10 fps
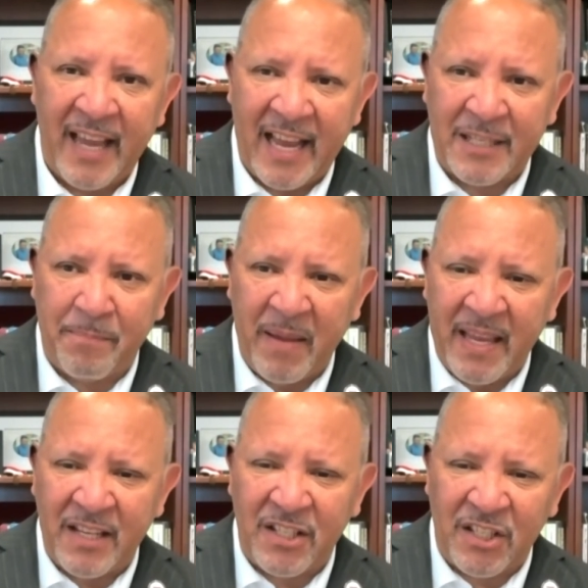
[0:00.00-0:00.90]
as
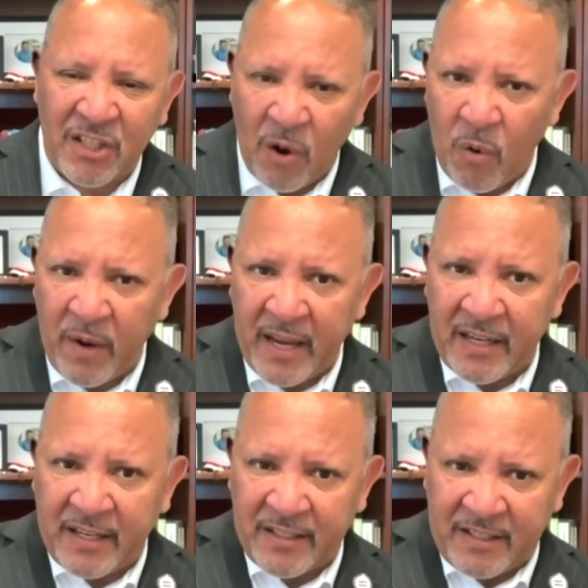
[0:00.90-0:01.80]
being so
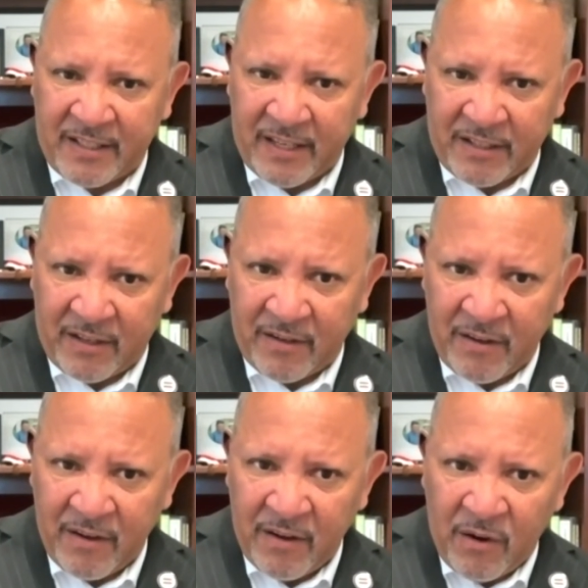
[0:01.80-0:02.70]
inconsistent
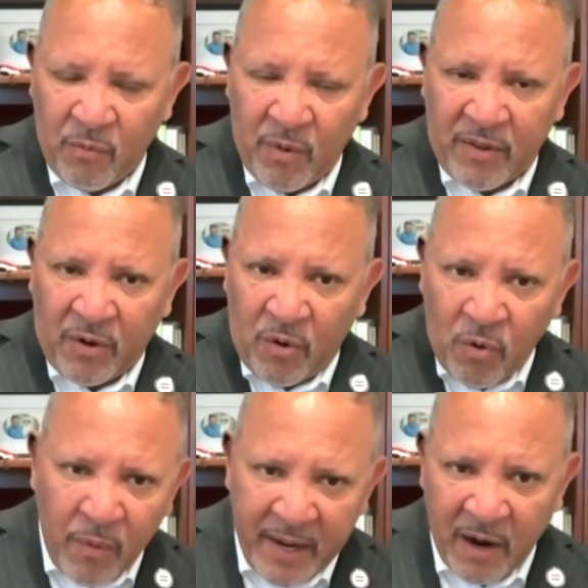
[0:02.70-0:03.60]
with
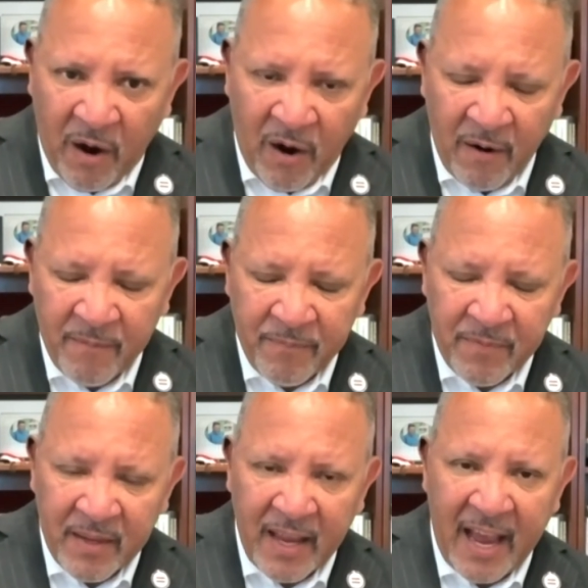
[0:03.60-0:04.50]
who we are
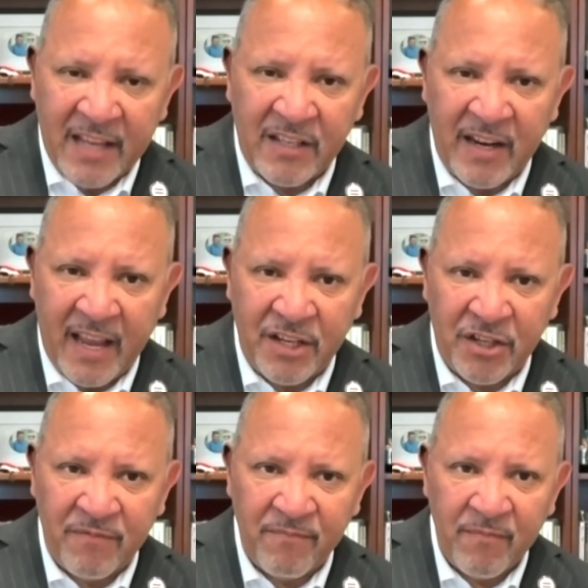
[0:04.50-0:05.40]
as a
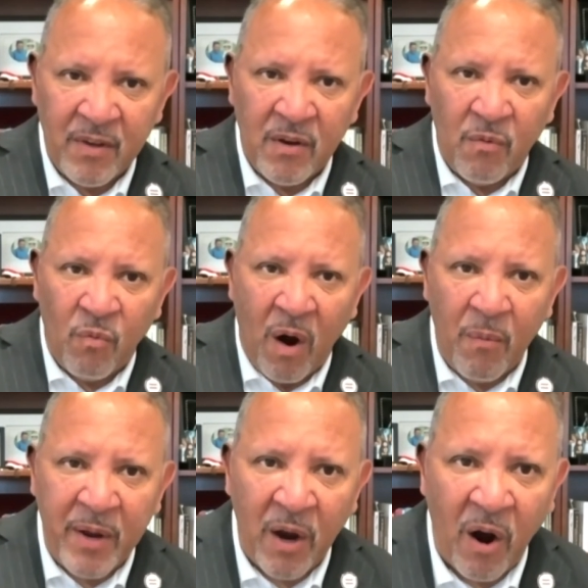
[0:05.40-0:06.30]
nation,
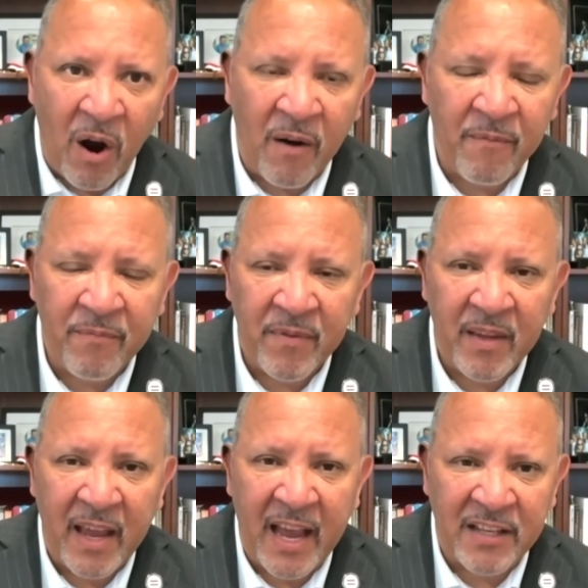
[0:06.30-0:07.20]
what we are
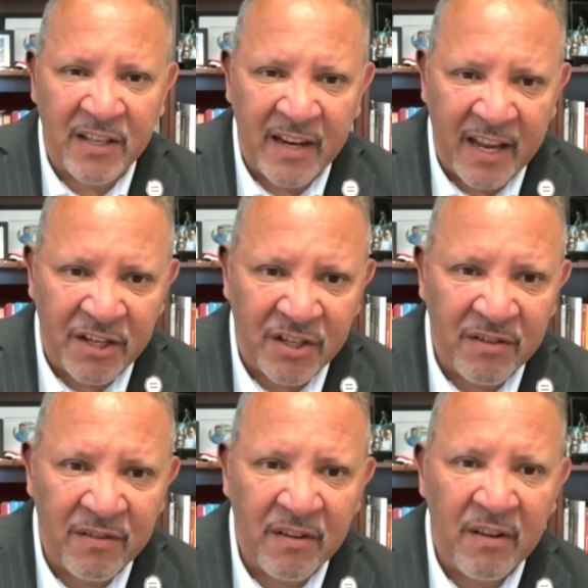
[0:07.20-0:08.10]
as a nation,
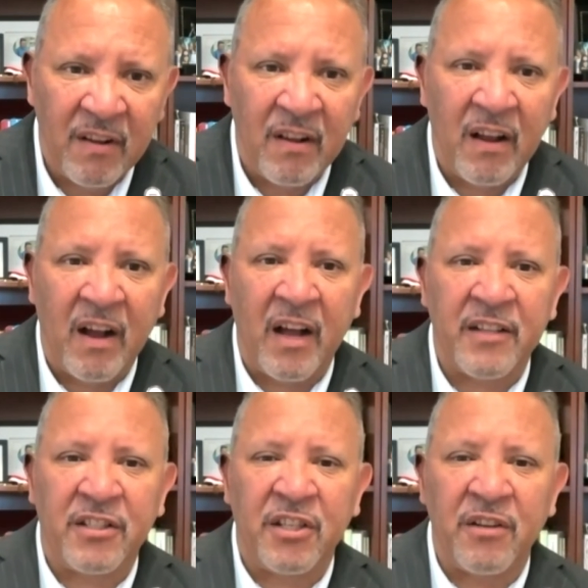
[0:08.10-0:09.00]
uh,
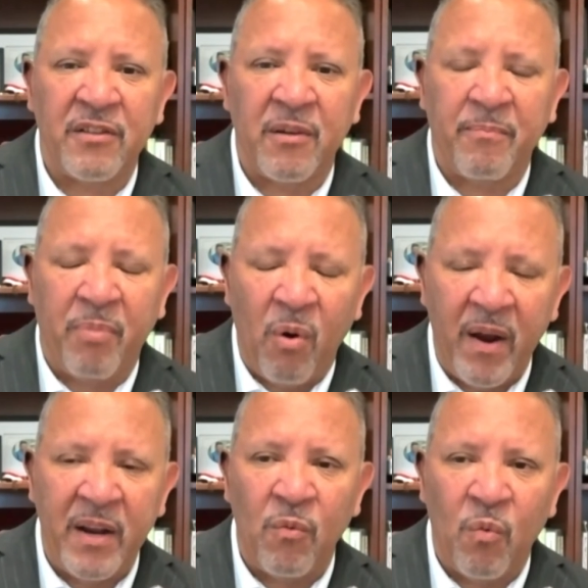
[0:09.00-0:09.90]
to the
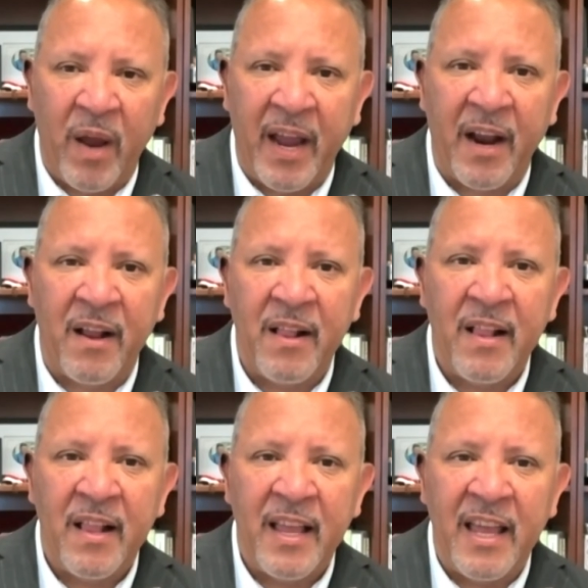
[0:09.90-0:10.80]
point where
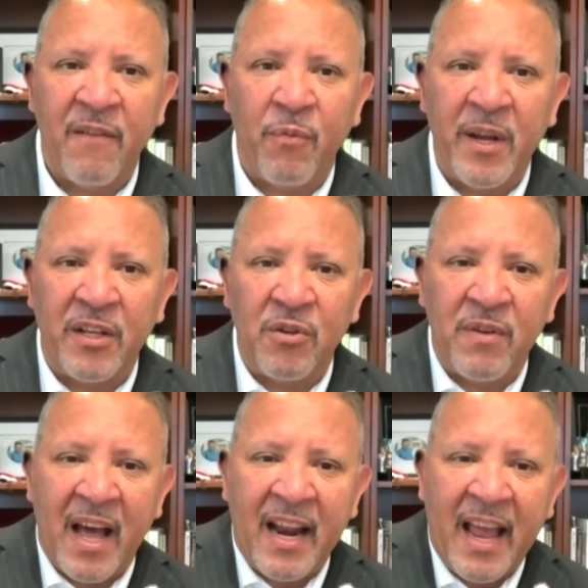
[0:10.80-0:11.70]
if we do
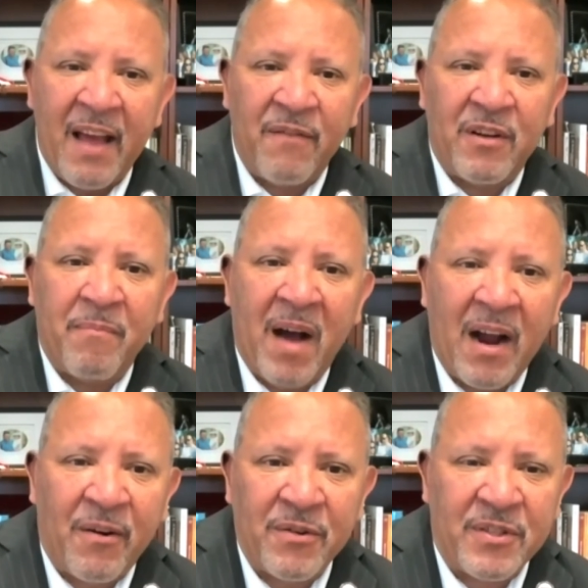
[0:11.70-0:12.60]
not have
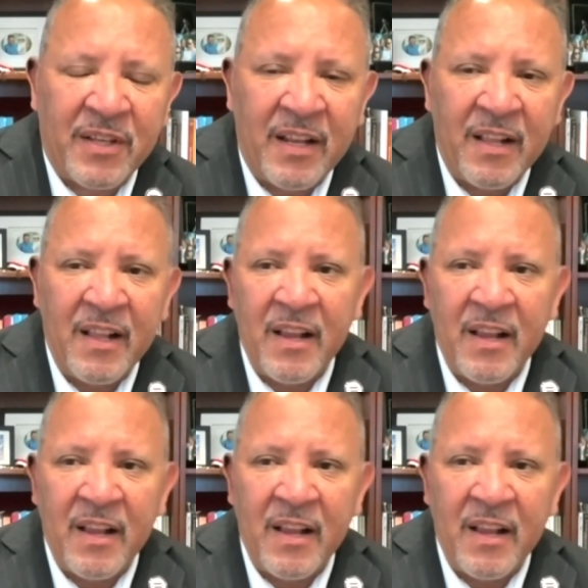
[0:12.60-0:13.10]
democracy,